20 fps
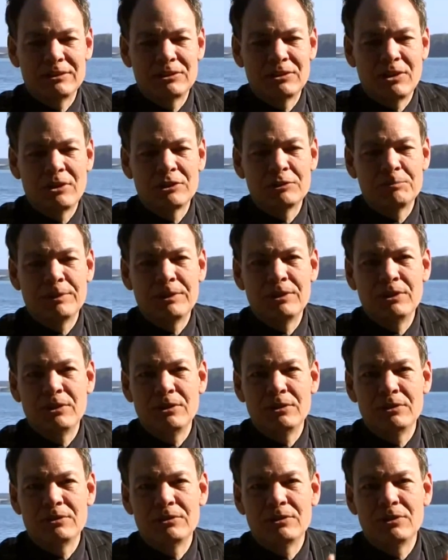has always been
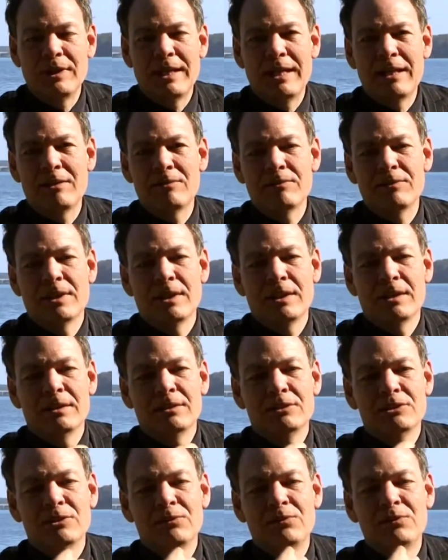used. You have
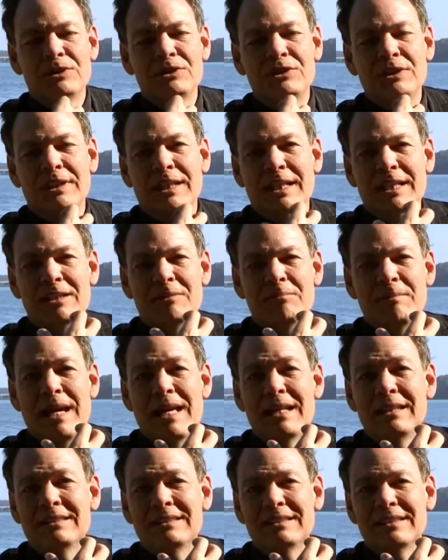sophisticated
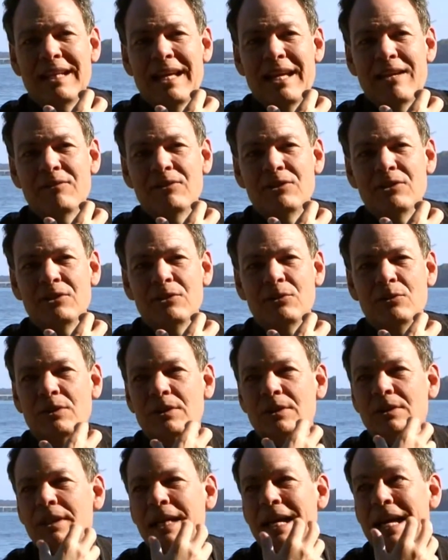Madison Avenue
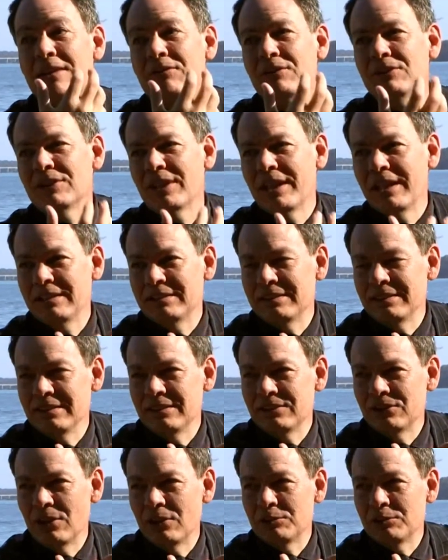advertising
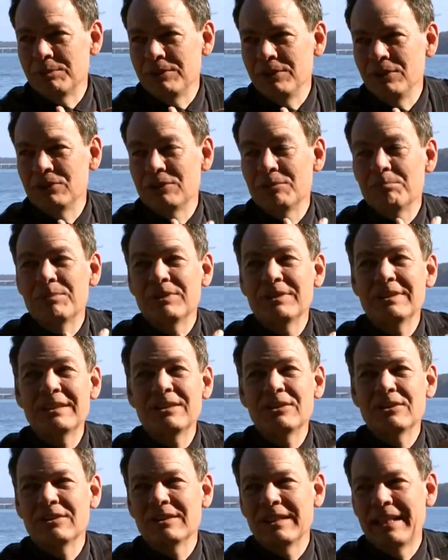that's been used in
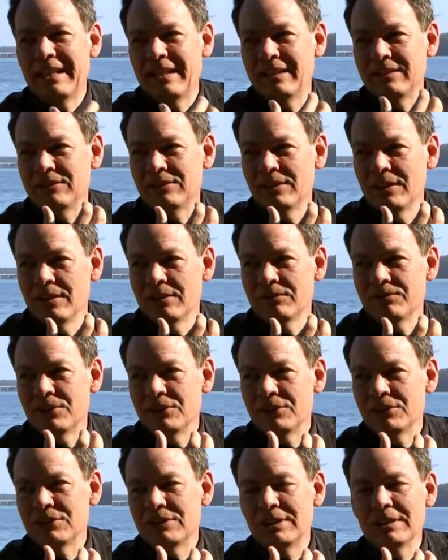political ads
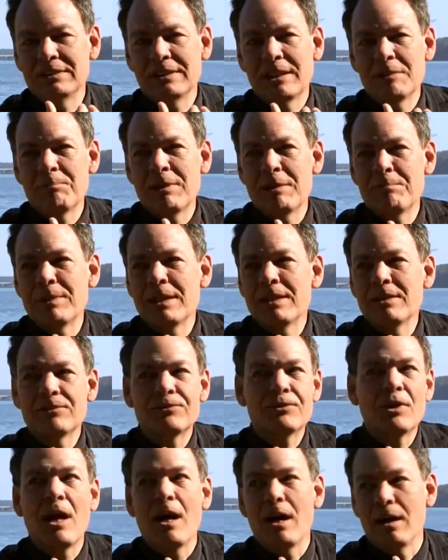versus things like Pepe the
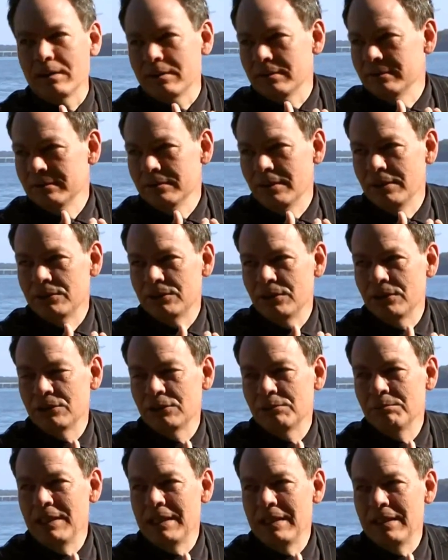Frog on
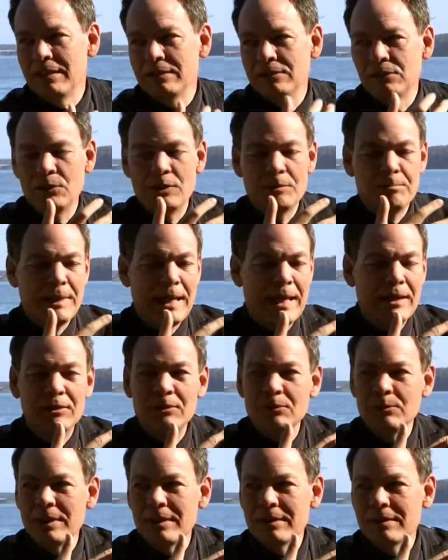social media doing
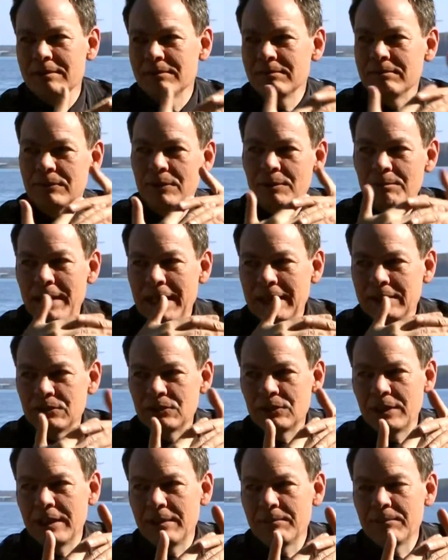battle with the
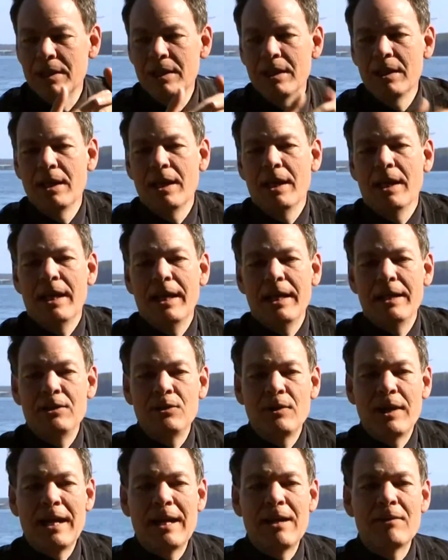mainstream. And
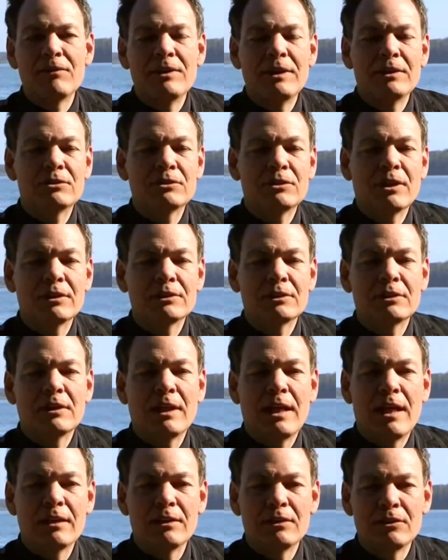you have the introduction,
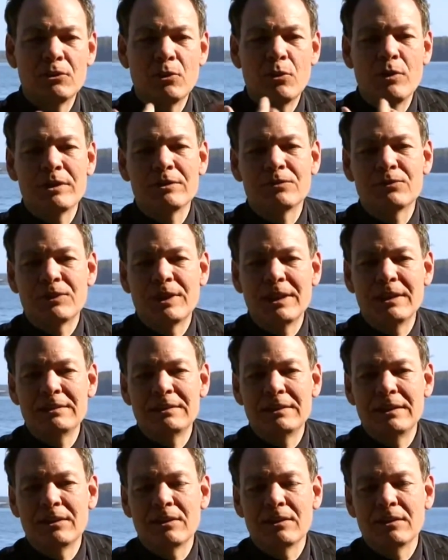I'm going to coin a phrase
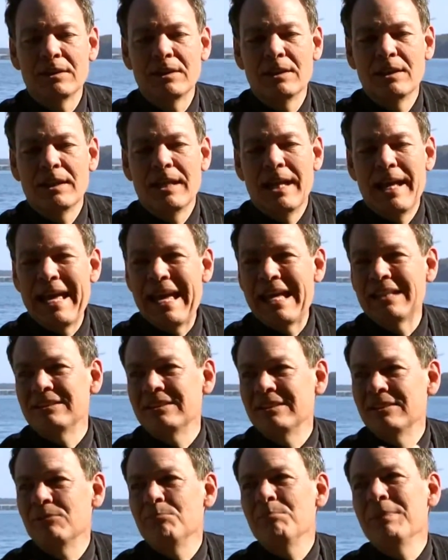here, acid